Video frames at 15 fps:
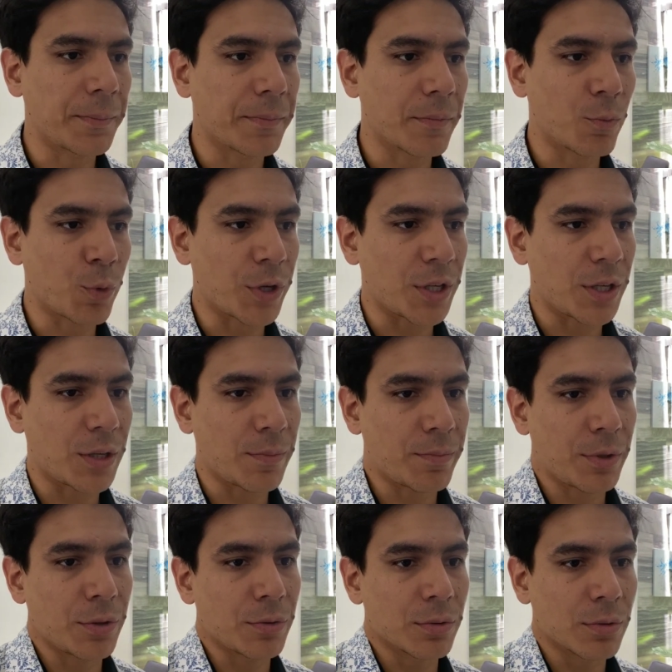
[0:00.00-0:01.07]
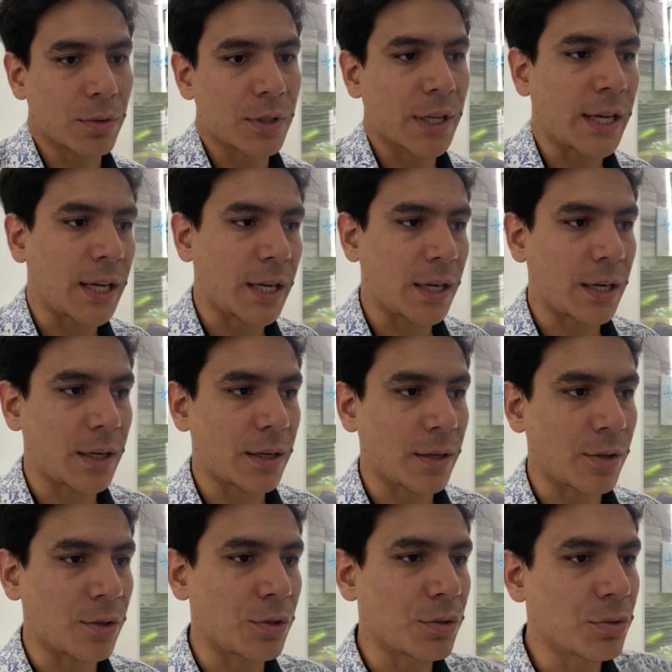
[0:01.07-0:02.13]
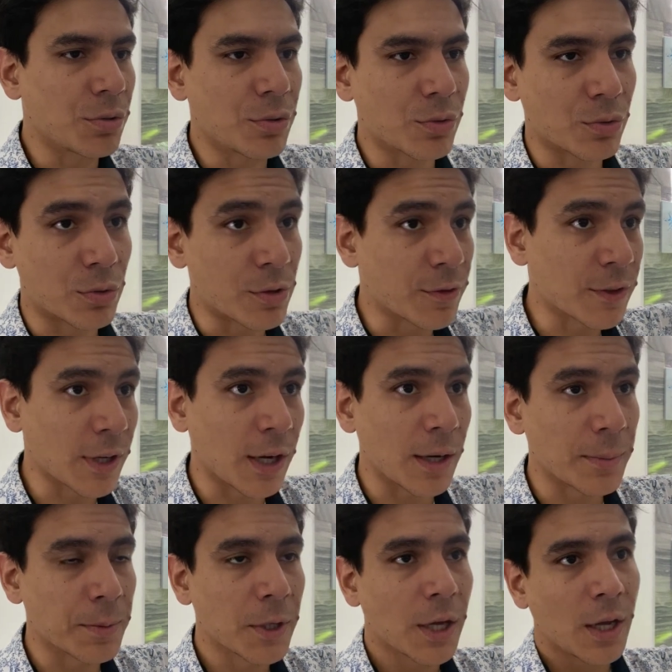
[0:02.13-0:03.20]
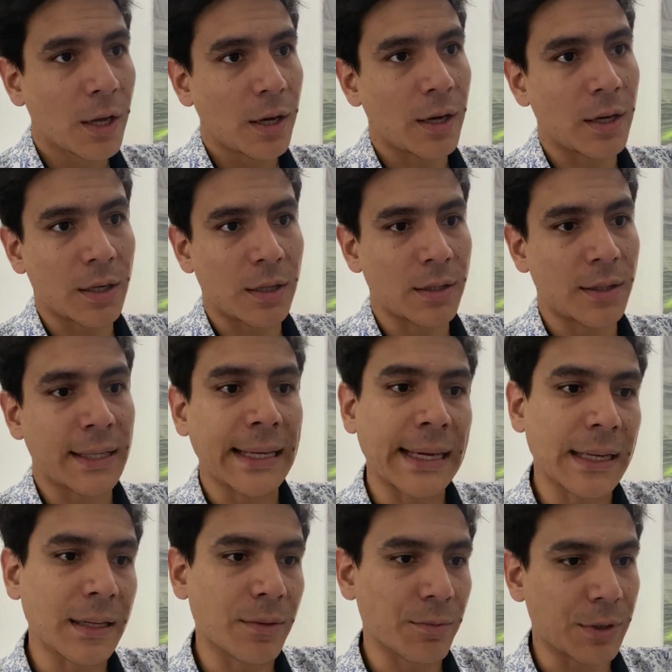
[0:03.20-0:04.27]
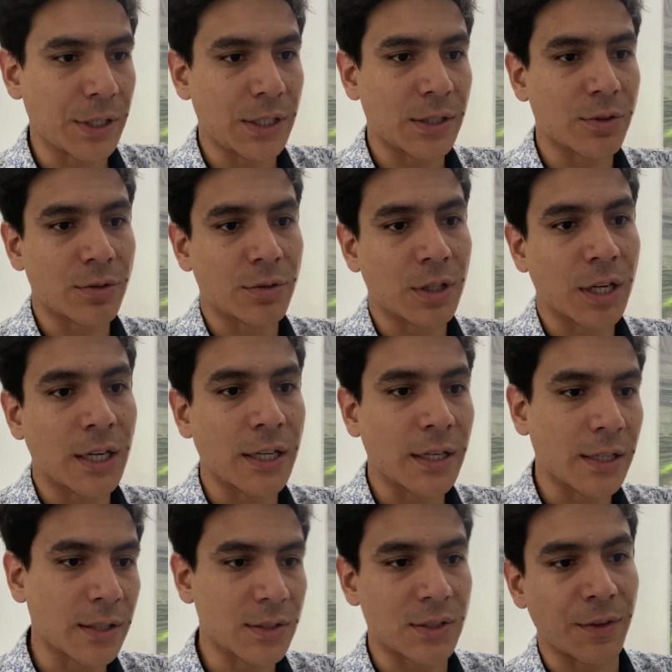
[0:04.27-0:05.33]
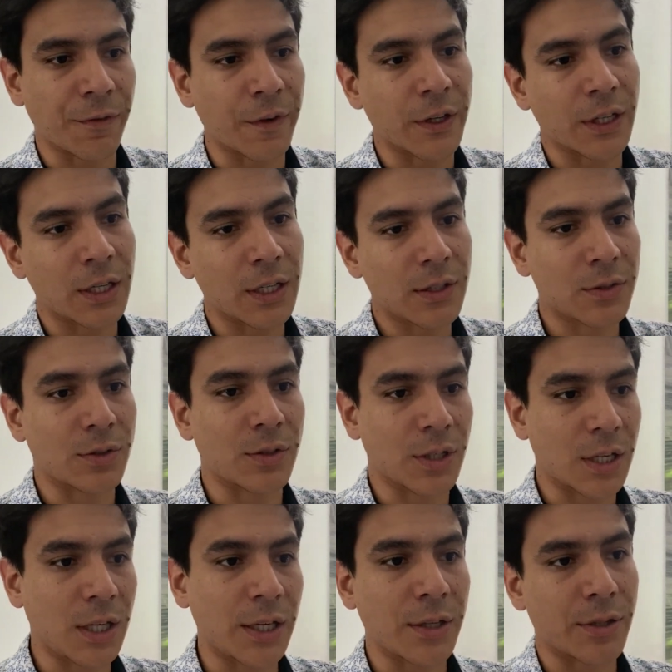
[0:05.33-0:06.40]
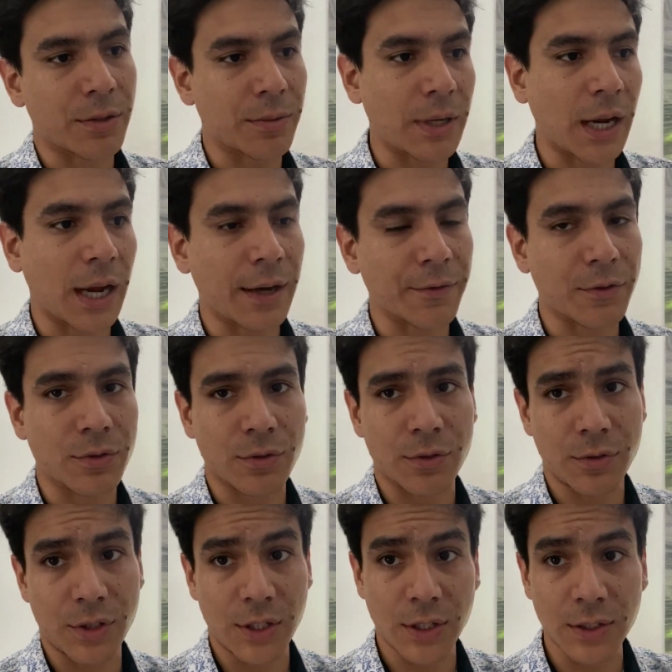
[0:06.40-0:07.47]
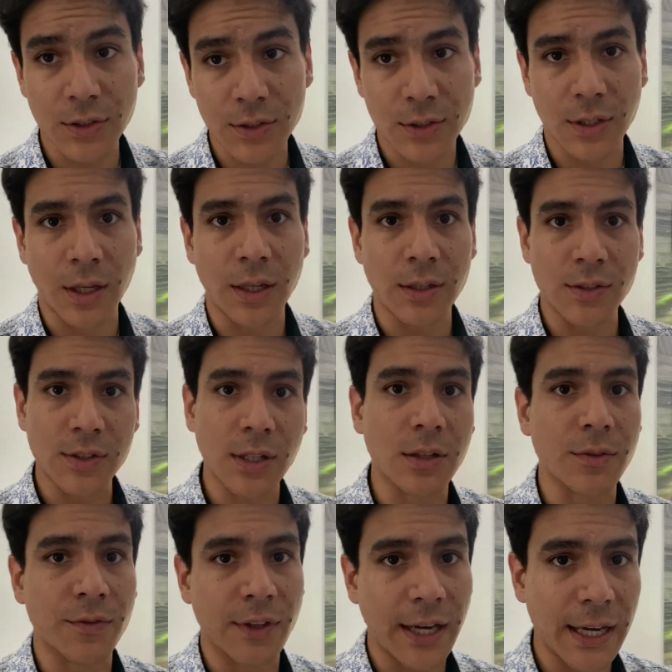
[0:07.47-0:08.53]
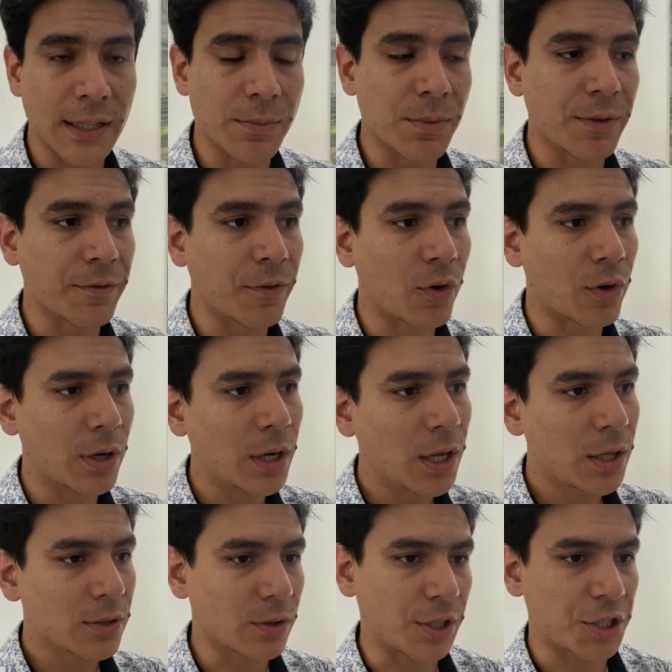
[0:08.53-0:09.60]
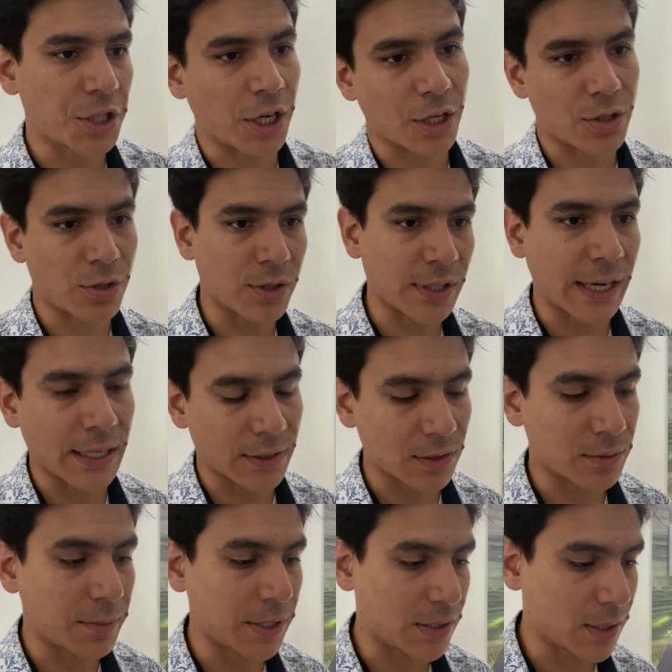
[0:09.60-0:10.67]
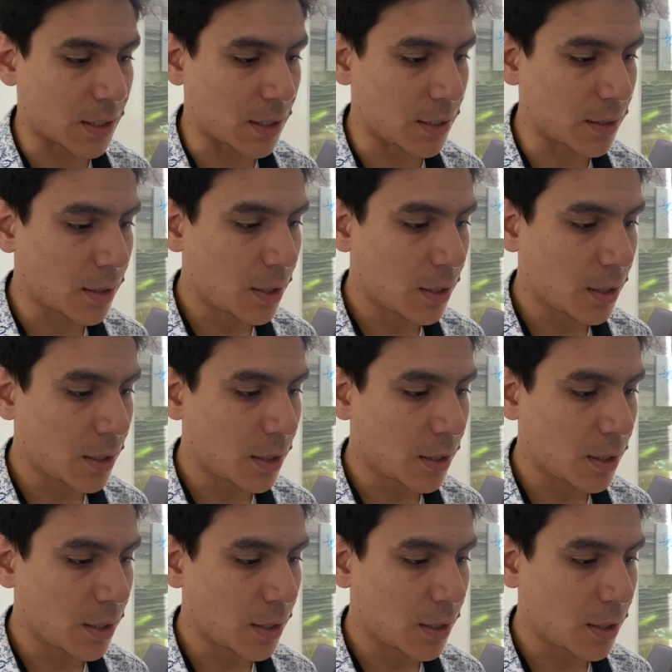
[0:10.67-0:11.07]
we build a new rooftop. Then we need to clean this differently. So the cleaner will have to do this instead of that before. So I changed the tasks basically,